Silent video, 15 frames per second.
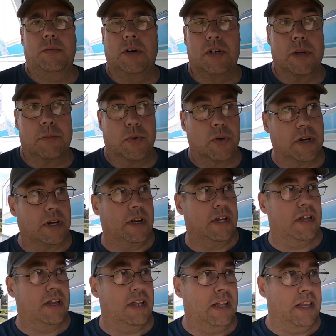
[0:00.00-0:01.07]
Well, good morning.
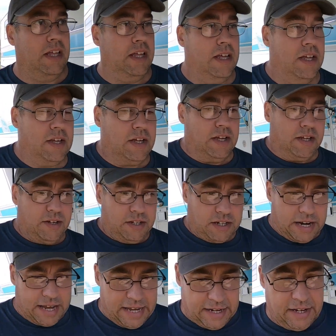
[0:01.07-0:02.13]

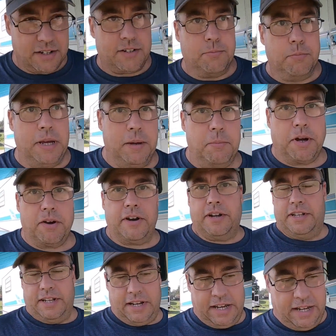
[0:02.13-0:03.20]
Gonna head into
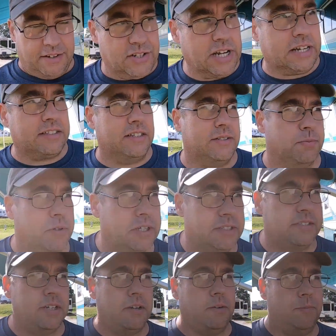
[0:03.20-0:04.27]
Mayberry today and check this
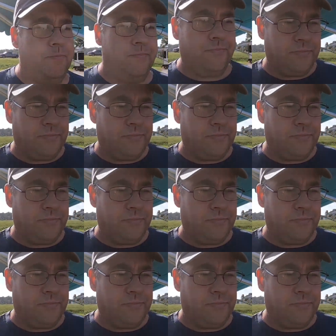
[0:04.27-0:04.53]
place out.